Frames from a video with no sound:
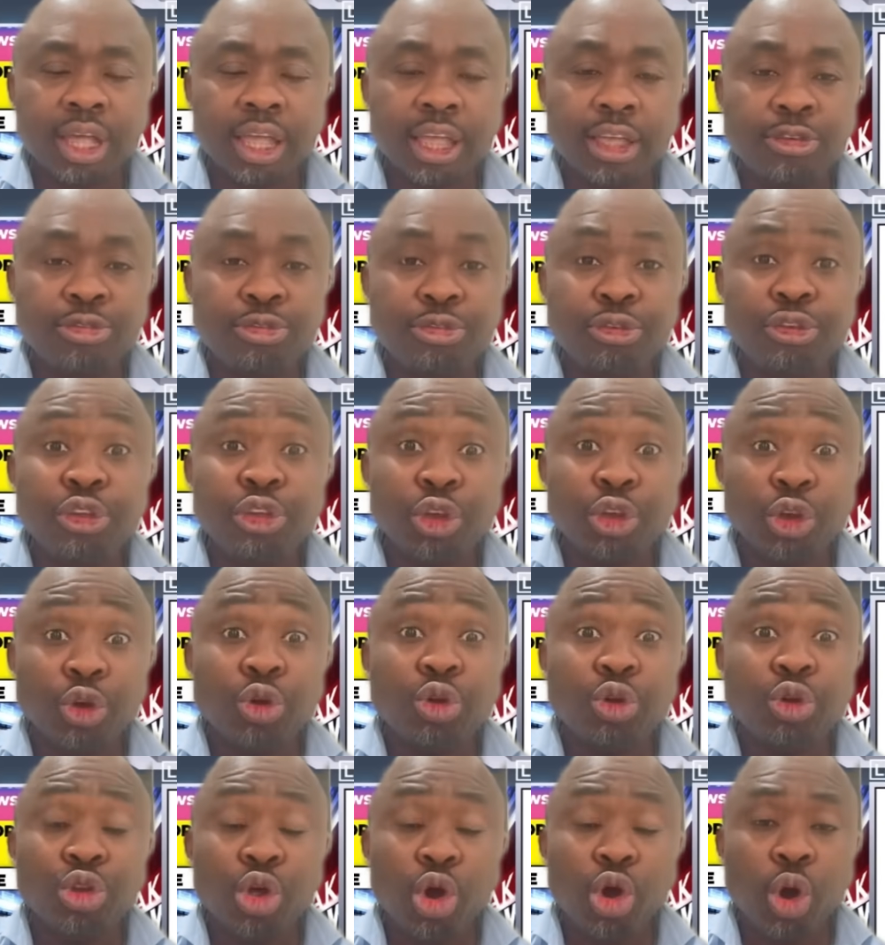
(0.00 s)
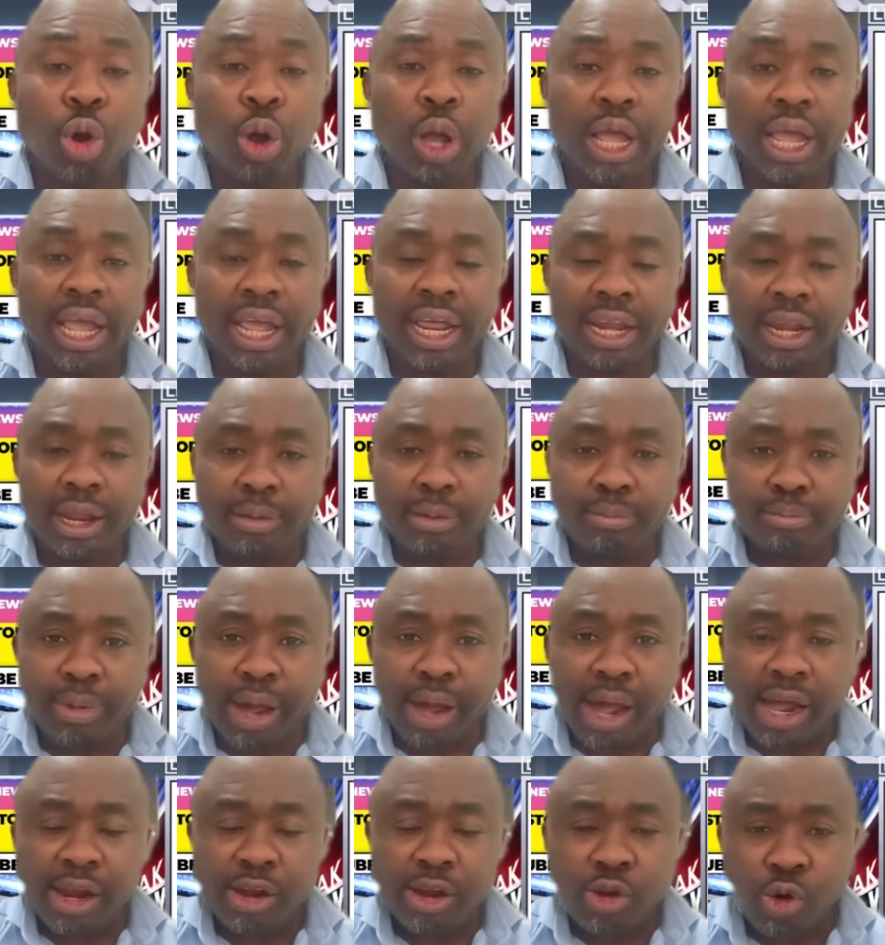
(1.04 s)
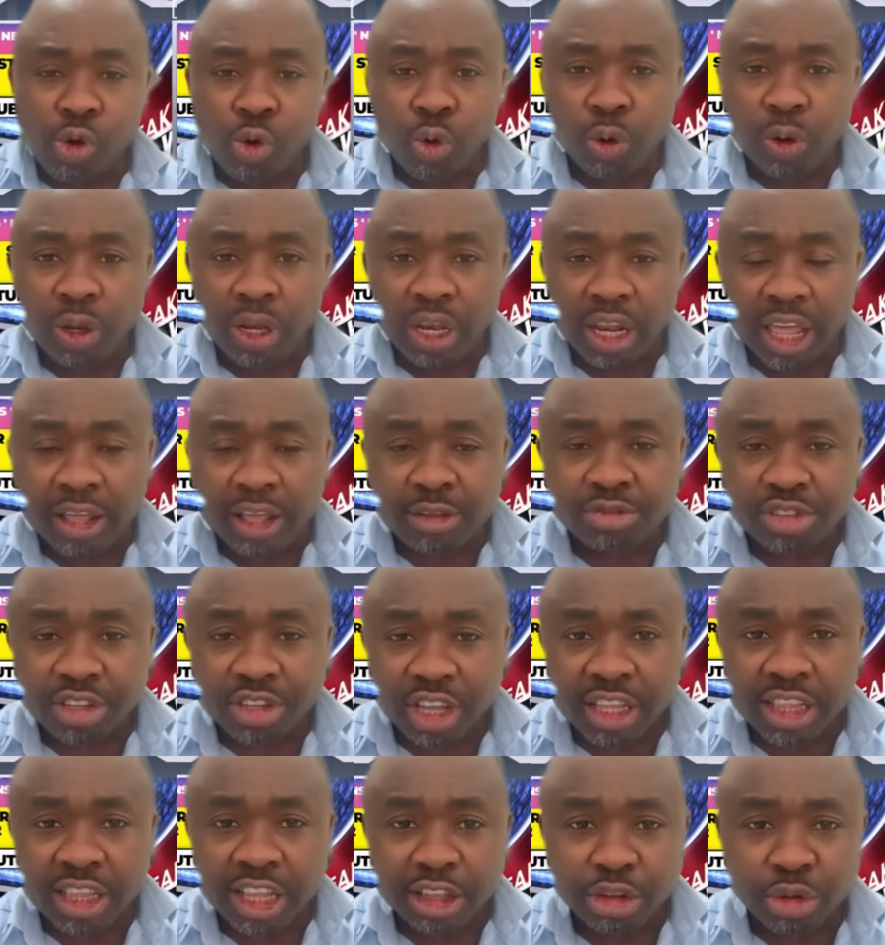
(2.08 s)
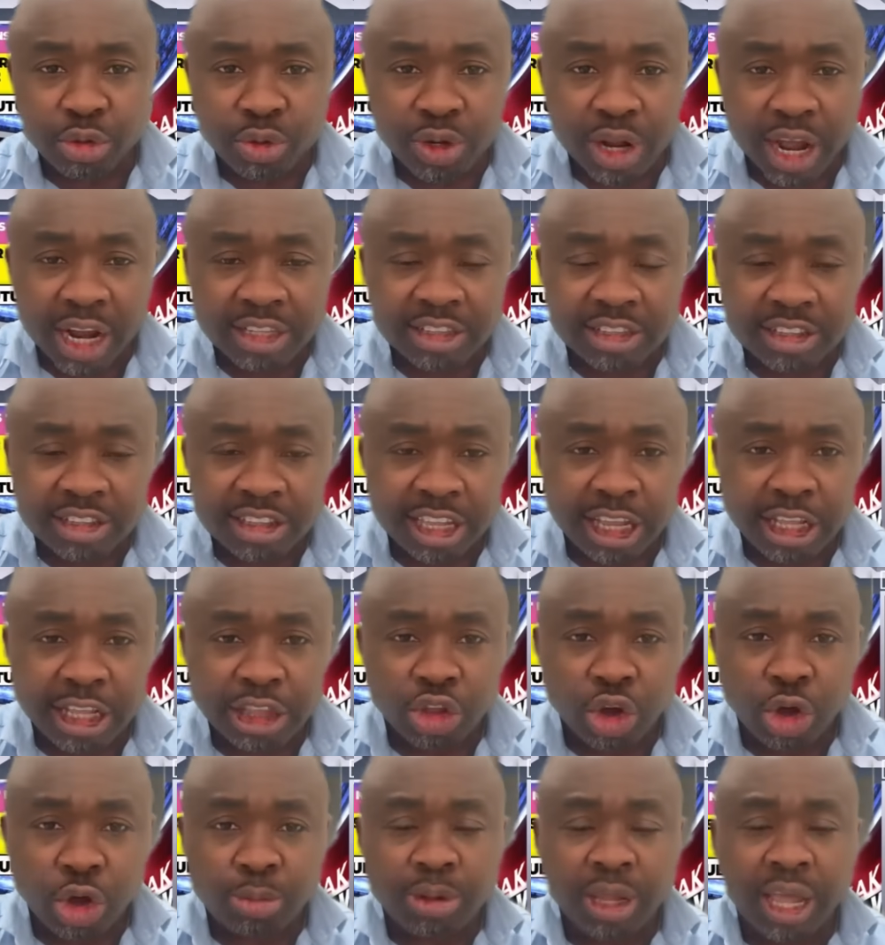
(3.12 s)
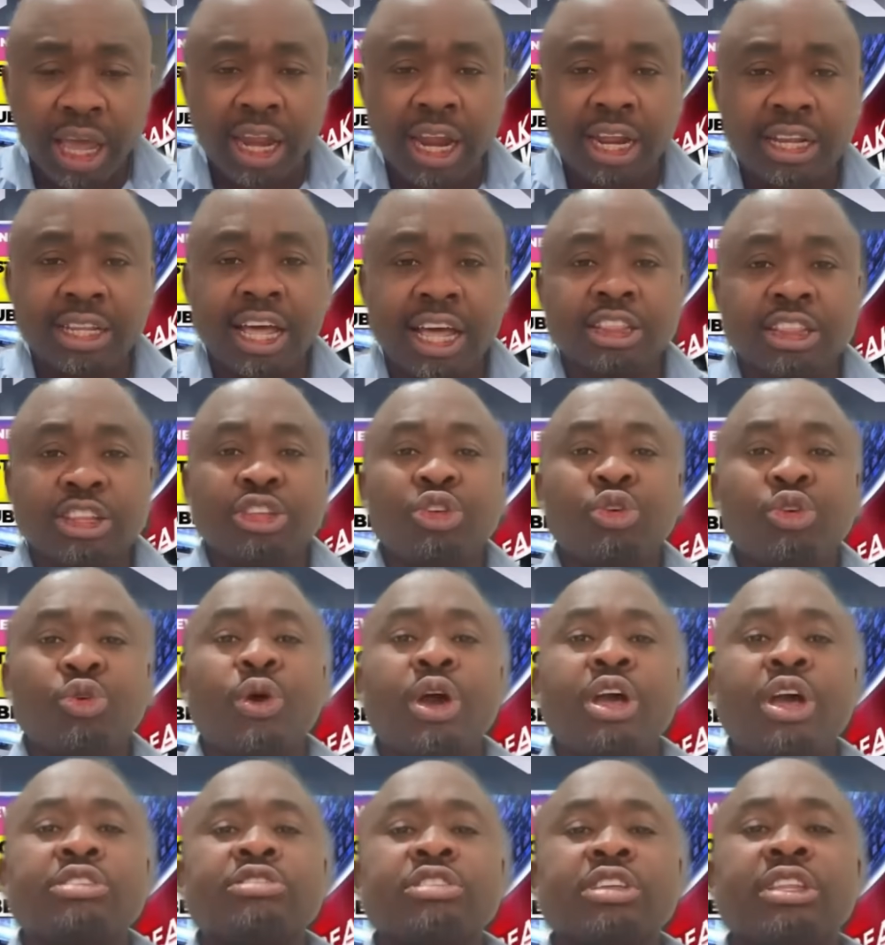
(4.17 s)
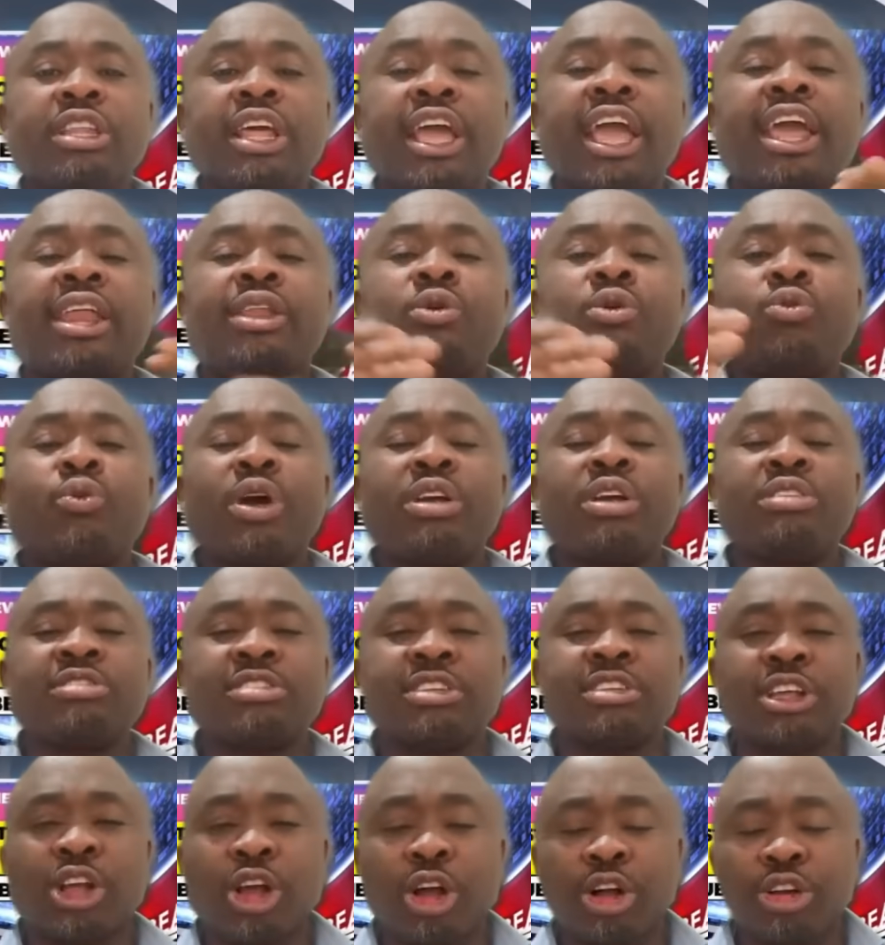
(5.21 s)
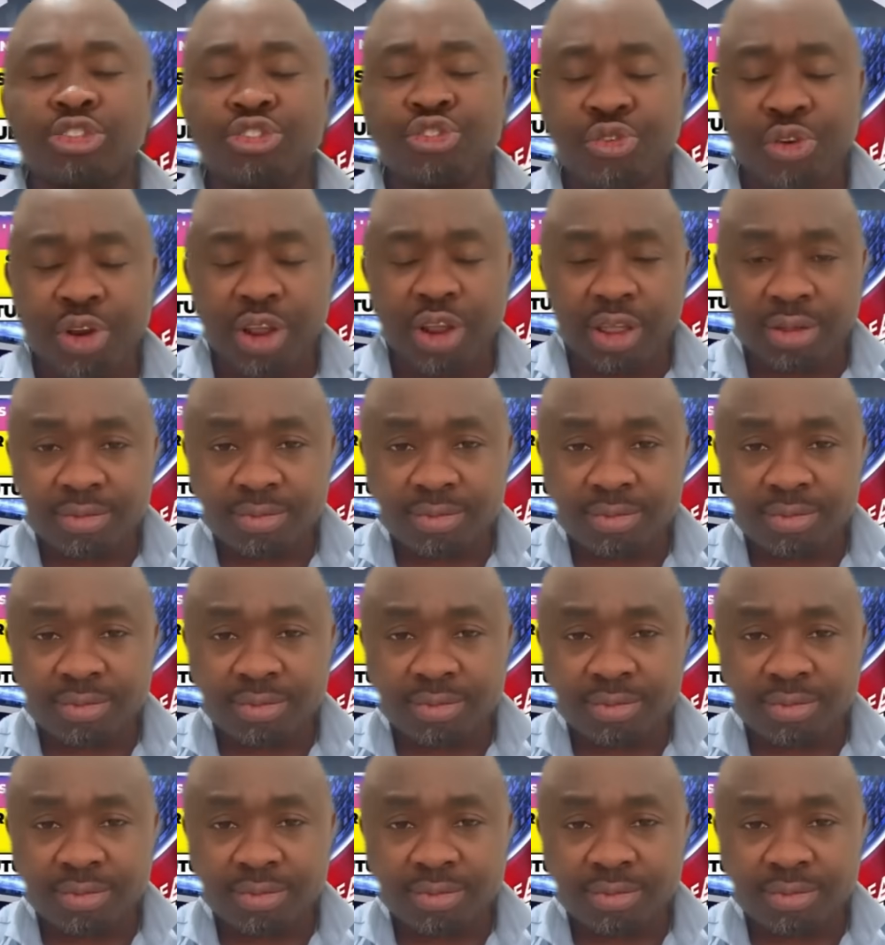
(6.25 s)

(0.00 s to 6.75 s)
If you know any man who lives in the United Kingdom, Canada, the US, or any Western country,